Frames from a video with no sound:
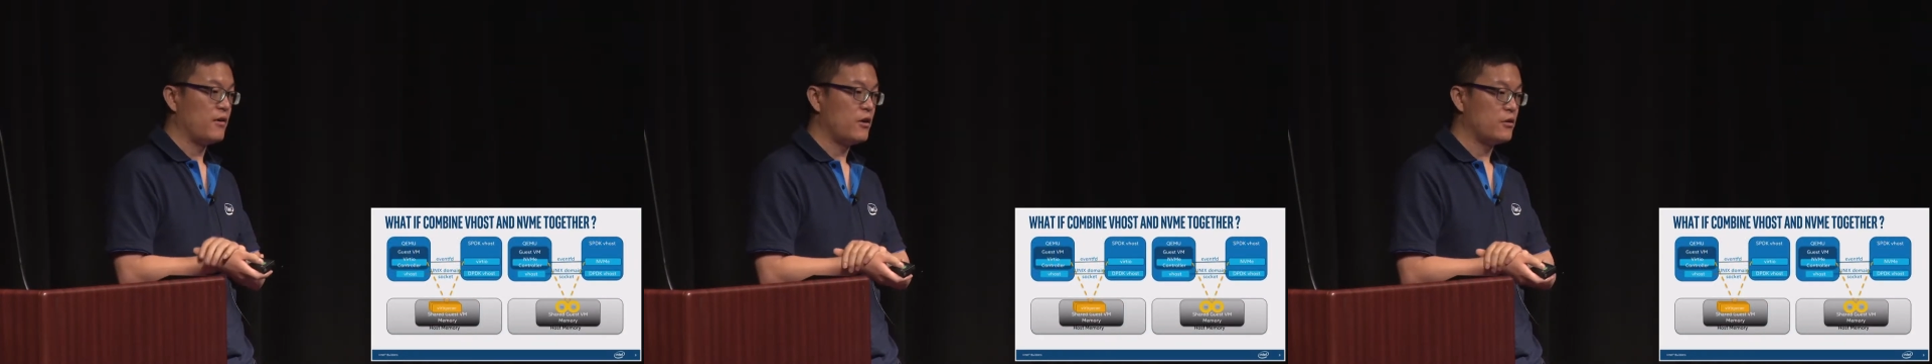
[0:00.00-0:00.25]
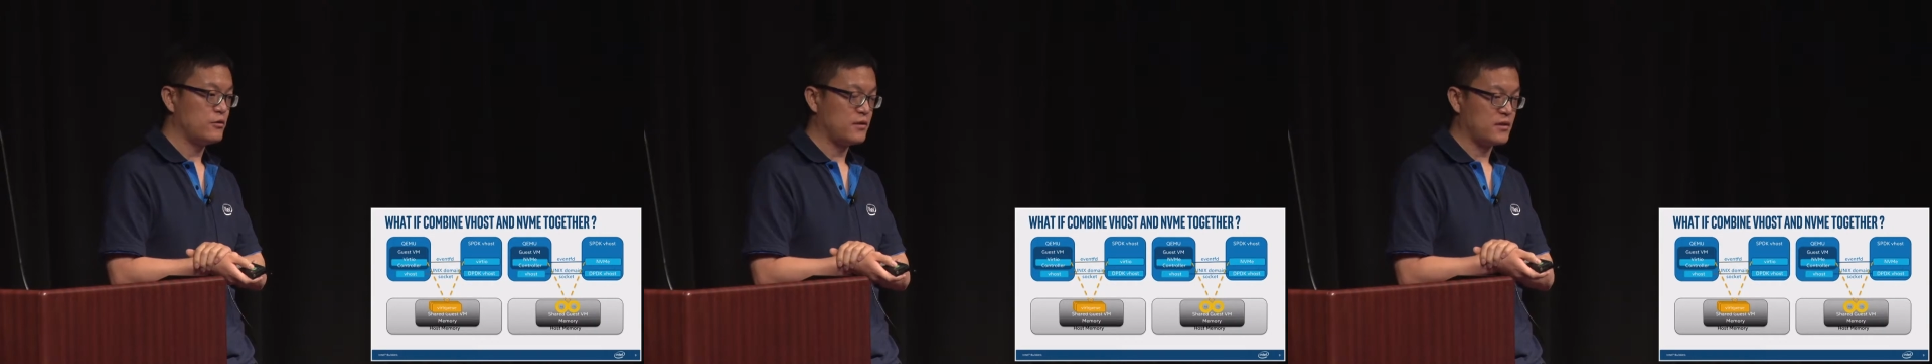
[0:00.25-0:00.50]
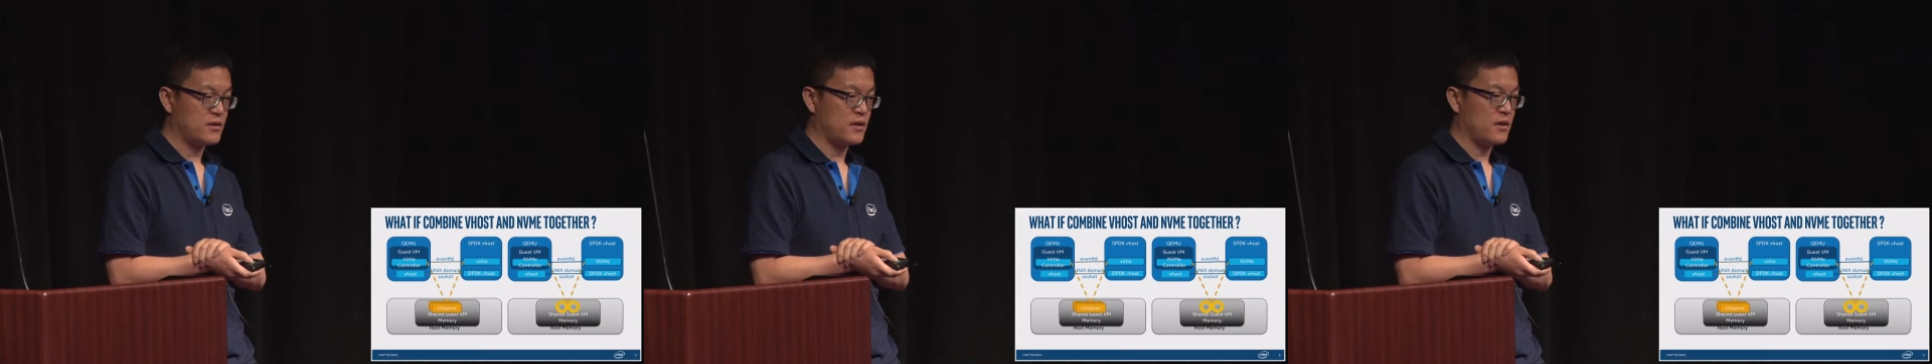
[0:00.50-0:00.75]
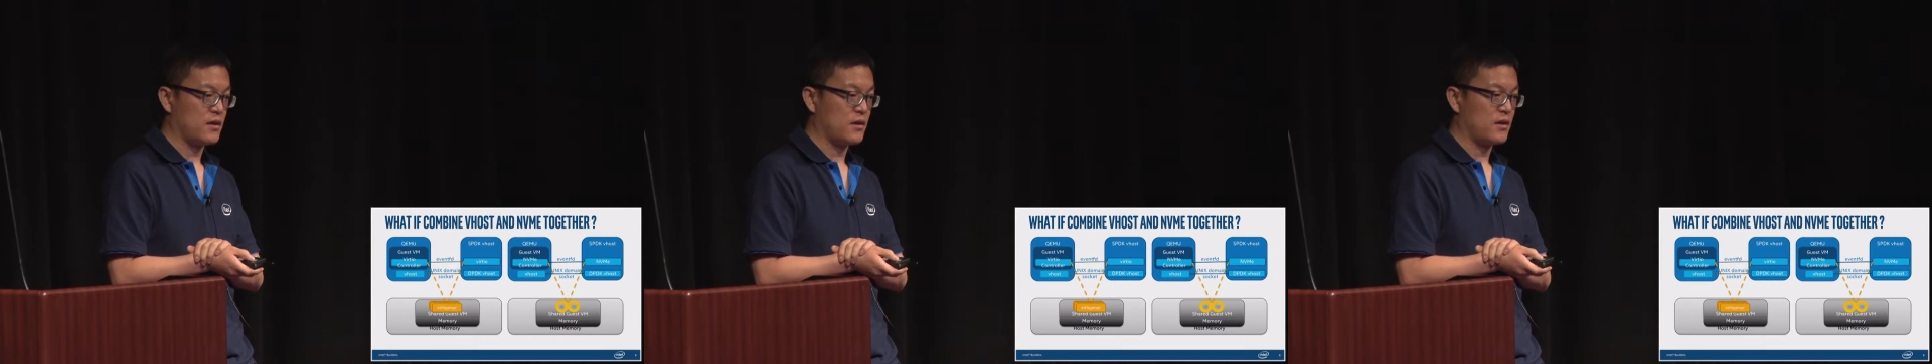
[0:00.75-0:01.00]
vhost
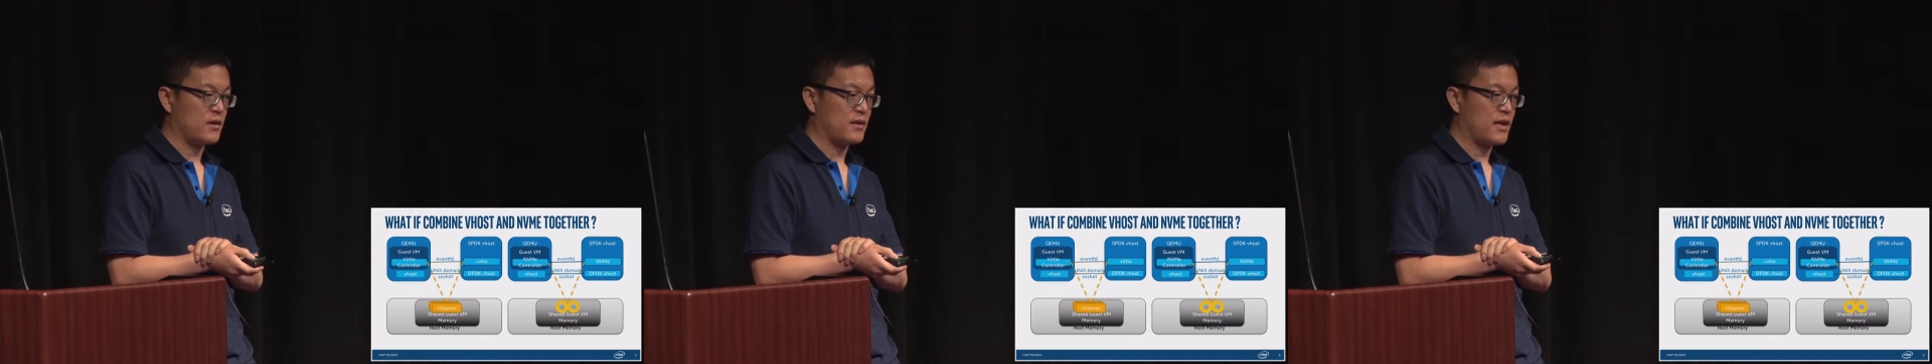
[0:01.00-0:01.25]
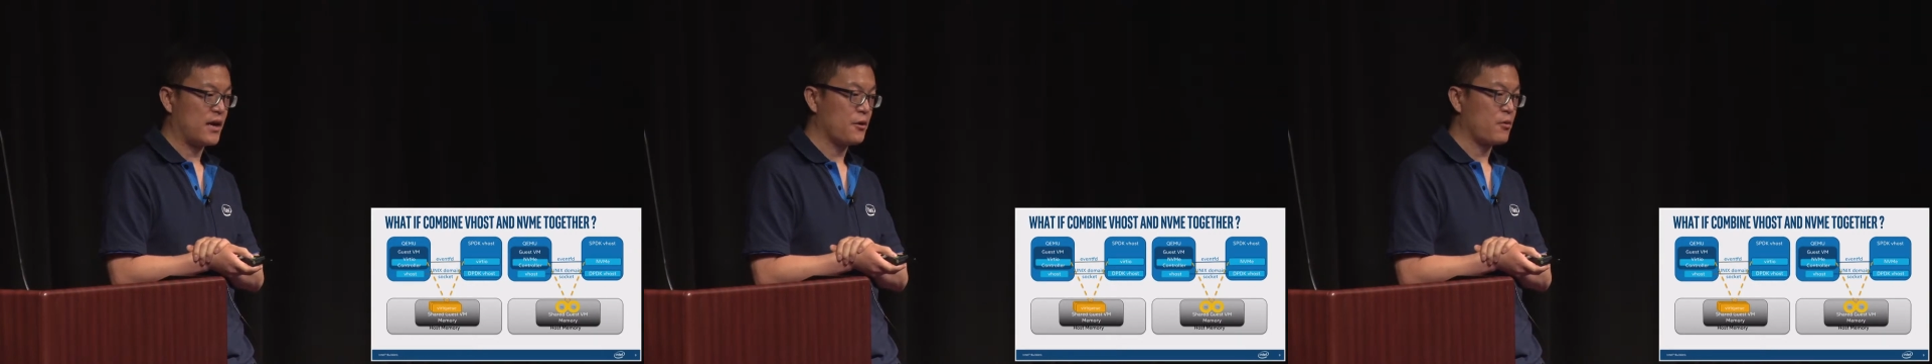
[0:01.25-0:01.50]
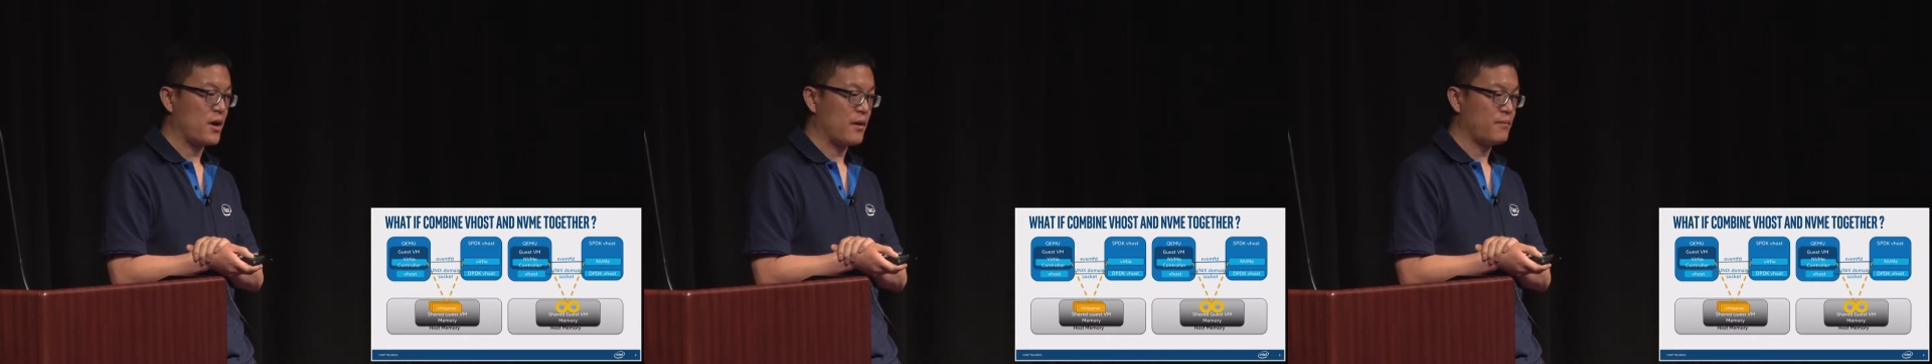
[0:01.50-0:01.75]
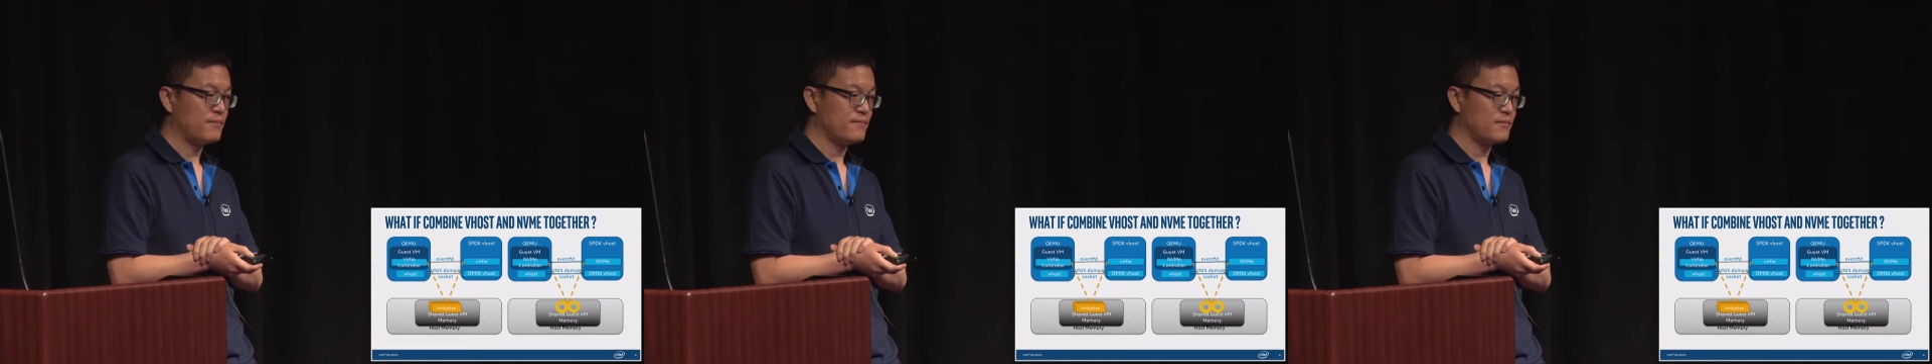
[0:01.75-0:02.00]
diagram.